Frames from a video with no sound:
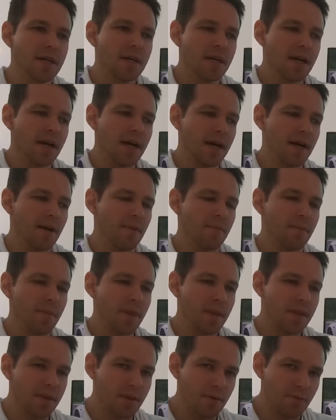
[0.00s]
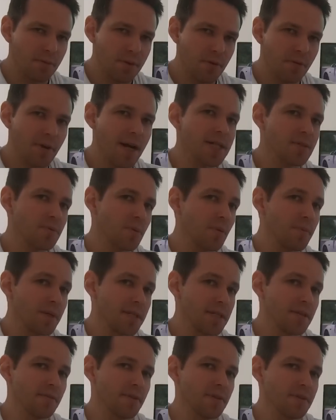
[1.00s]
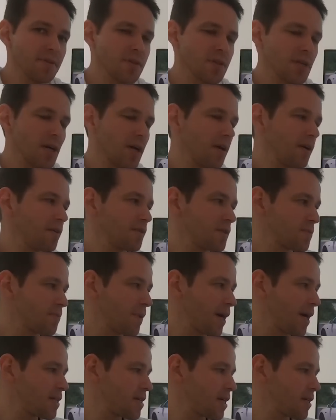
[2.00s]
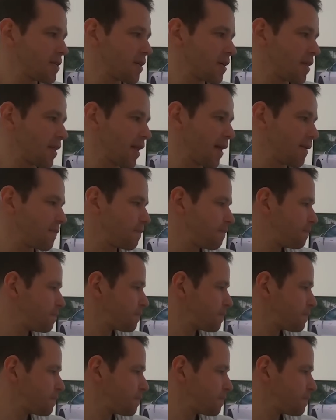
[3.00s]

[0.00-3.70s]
The rates will be different. So just pay attention to that.